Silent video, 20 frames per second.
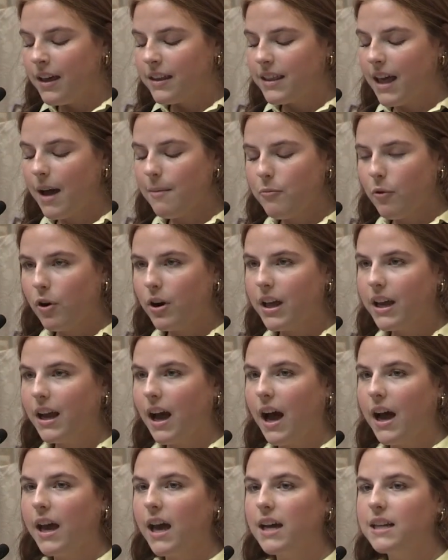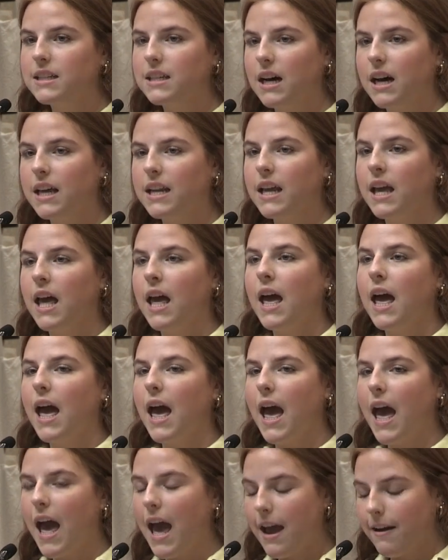That morning, I had done
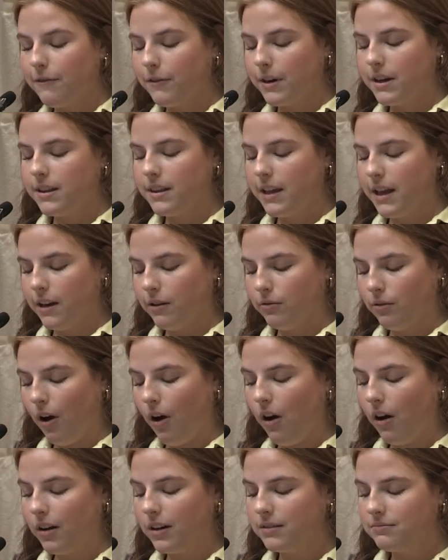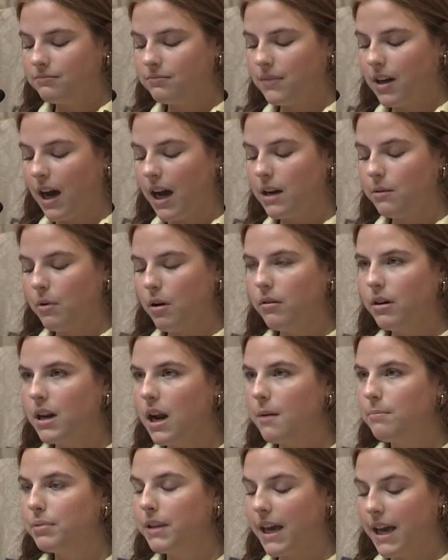everything wrong. I'd woken
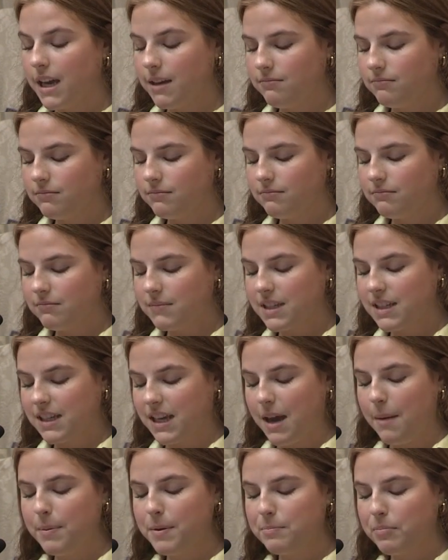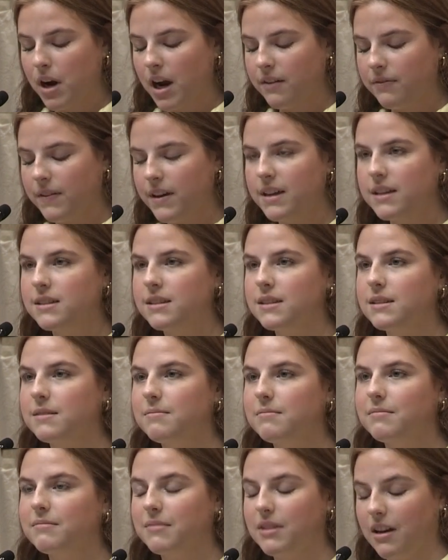up late, skipped breakfast,
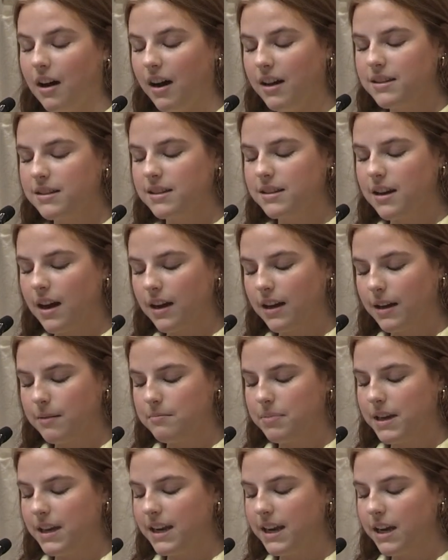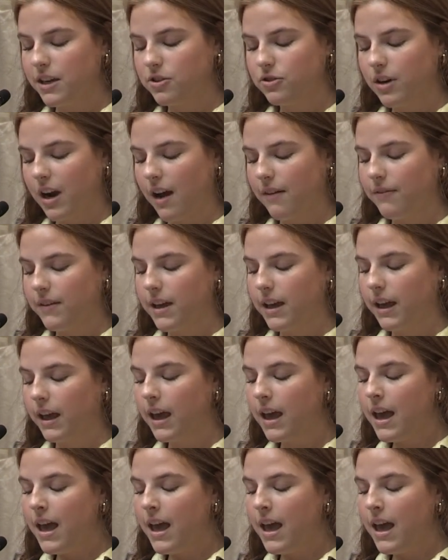gotten stuck in PDS traffic,